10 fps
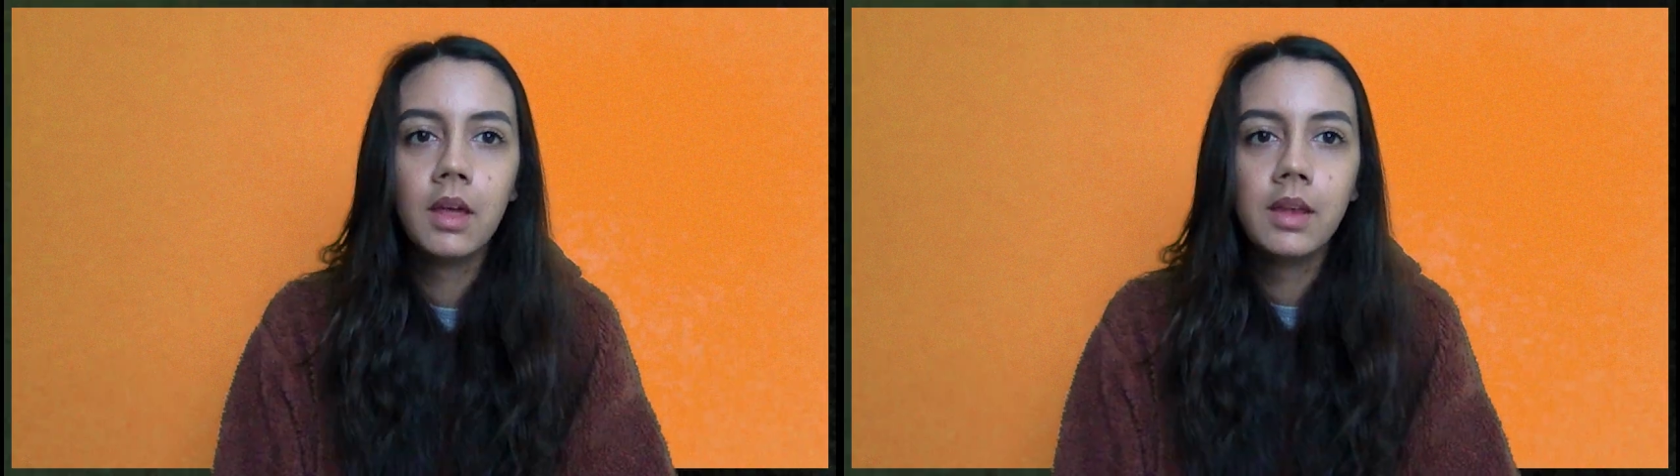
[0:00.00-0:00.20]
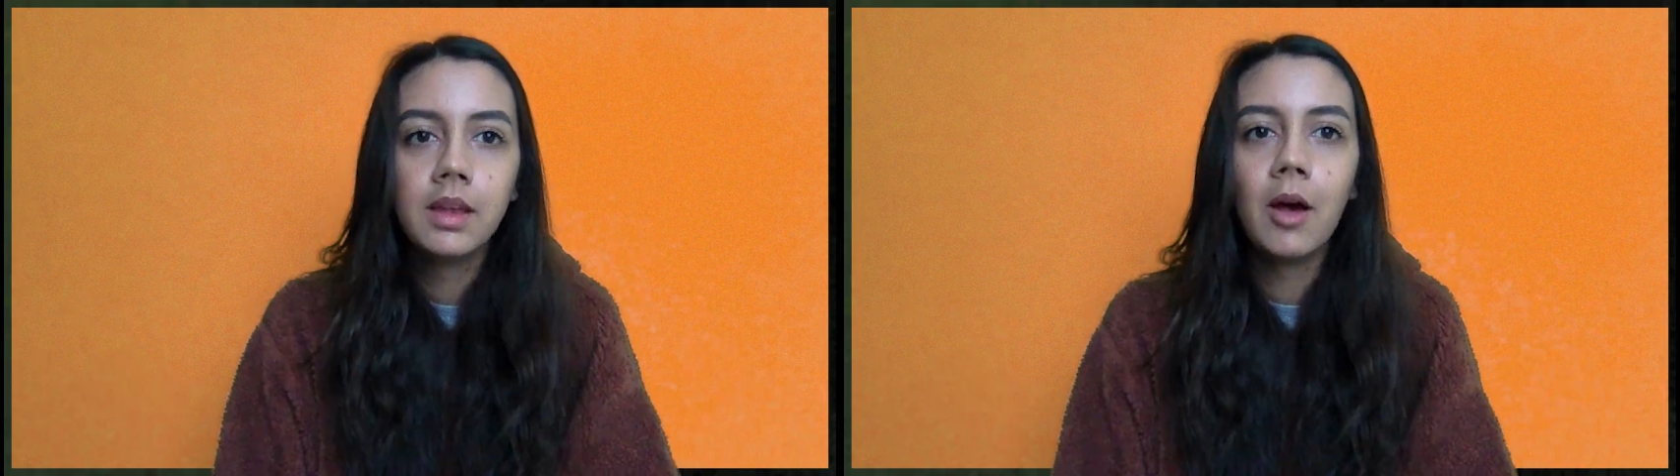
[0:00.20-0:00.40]

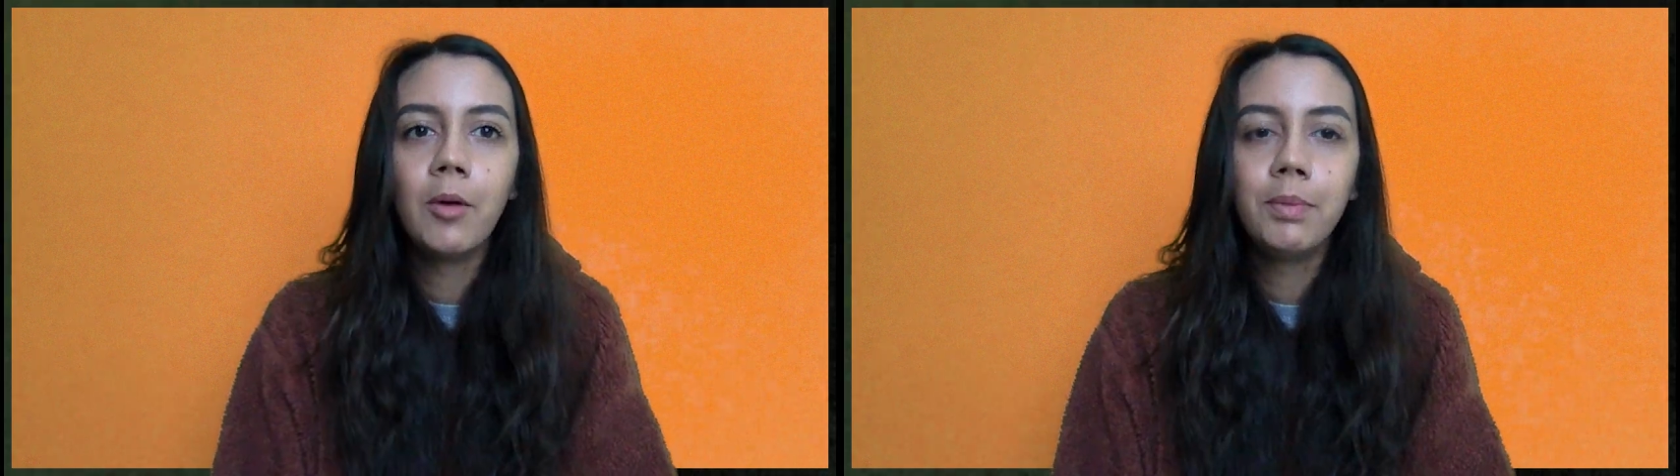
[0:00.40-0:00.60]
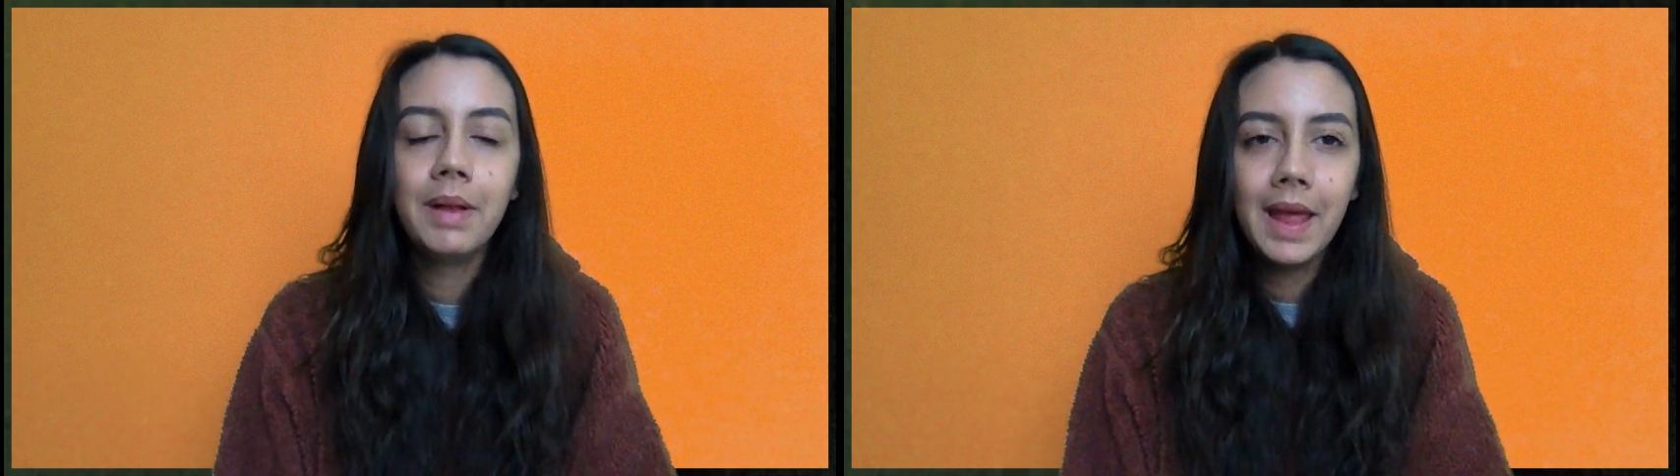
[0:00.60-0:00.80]
Now,
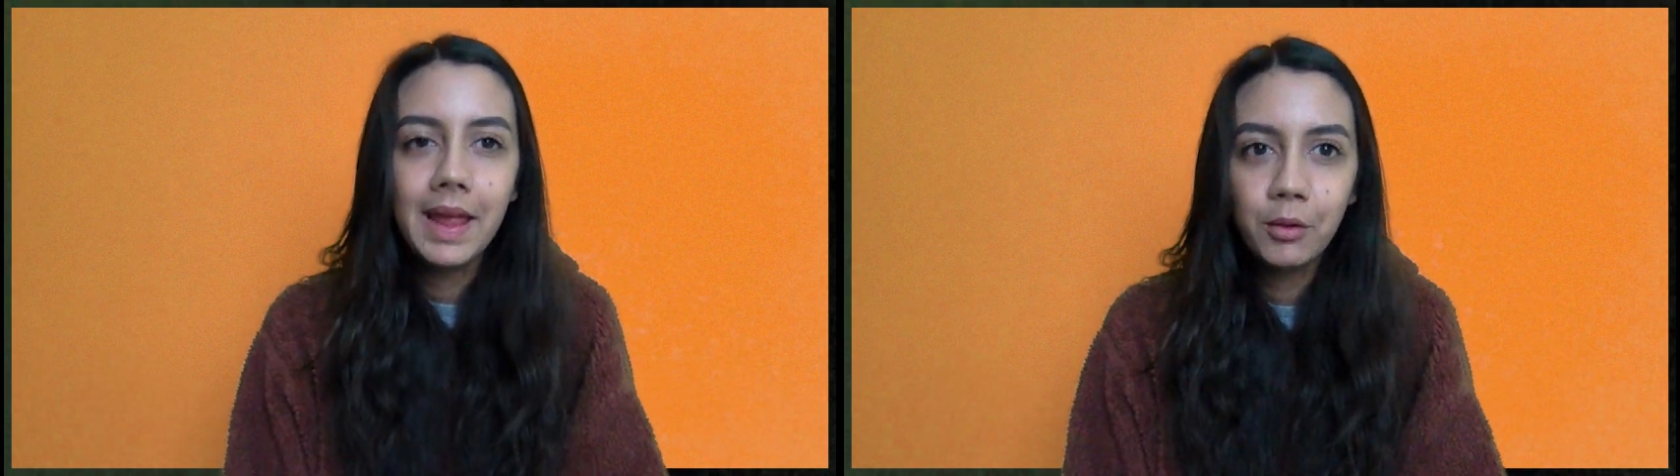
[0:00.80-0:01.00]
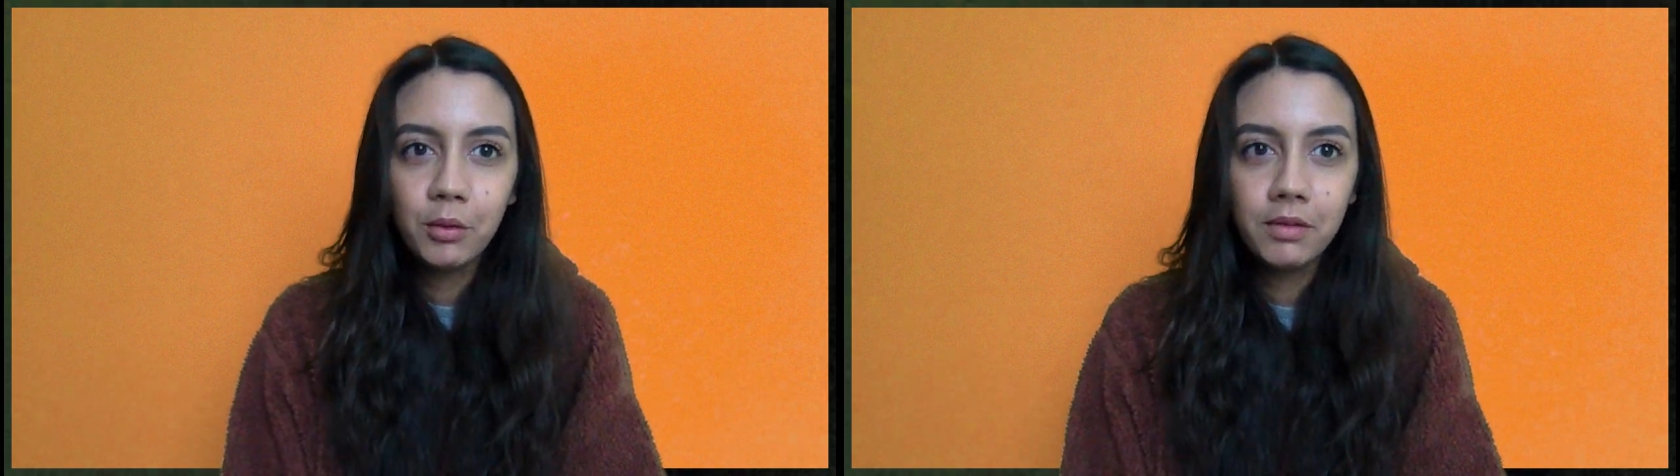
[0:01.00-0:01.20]

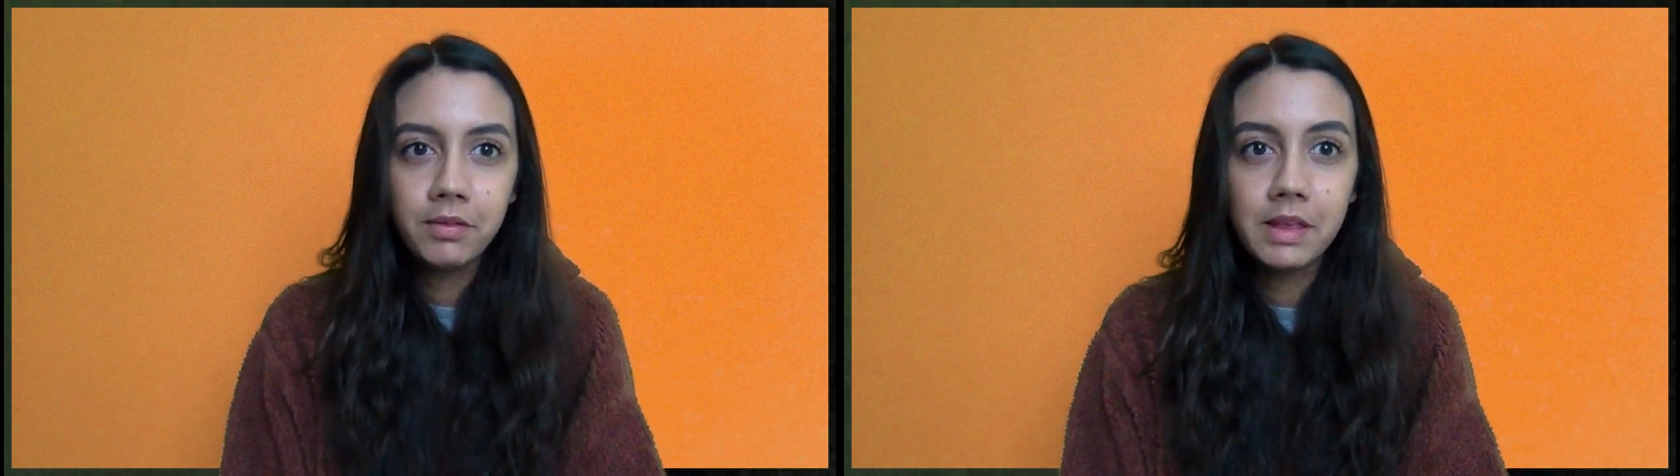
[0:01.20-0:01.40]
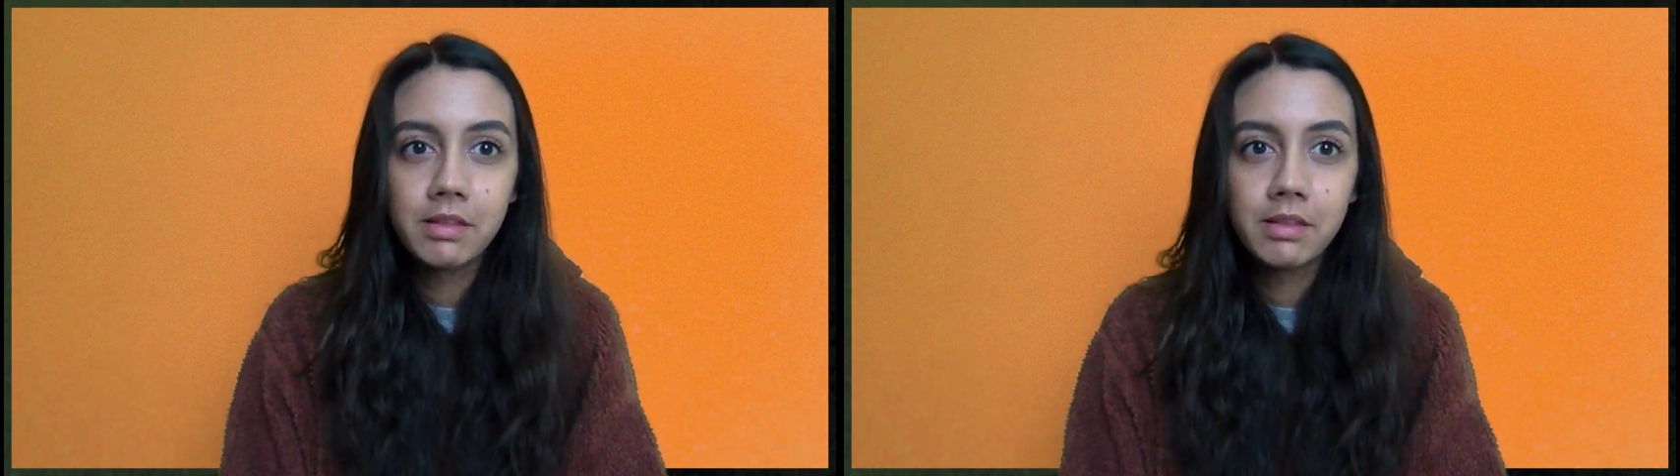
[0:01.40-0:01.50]
playing all of these